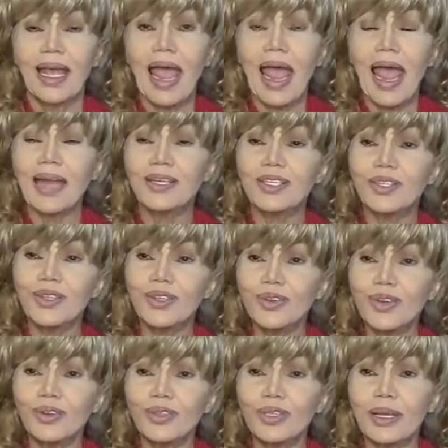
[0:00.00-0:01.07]
And do you
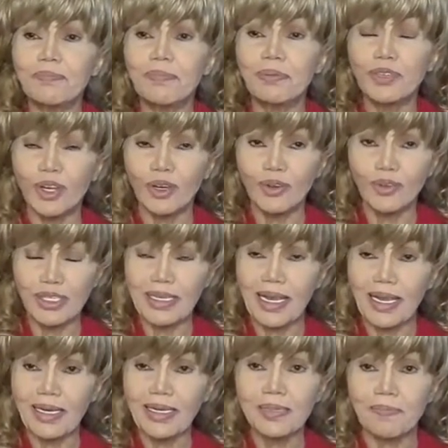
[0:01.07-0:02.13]
know they put
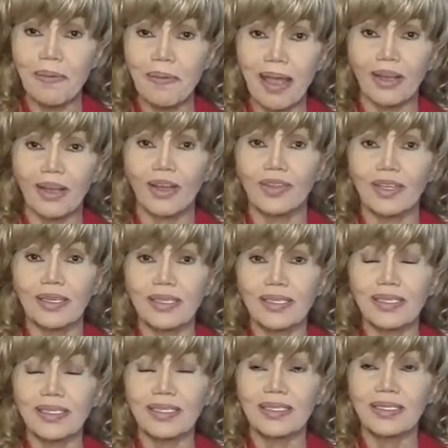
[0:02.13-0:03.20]
OT8s back on
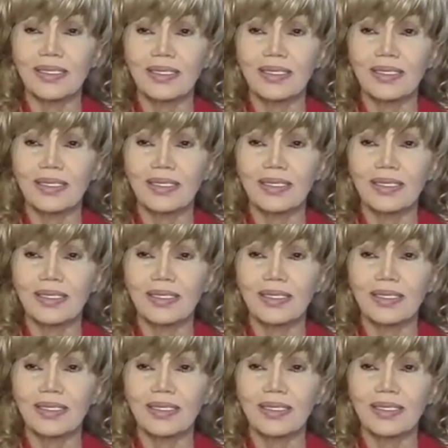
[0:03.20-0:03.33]
this?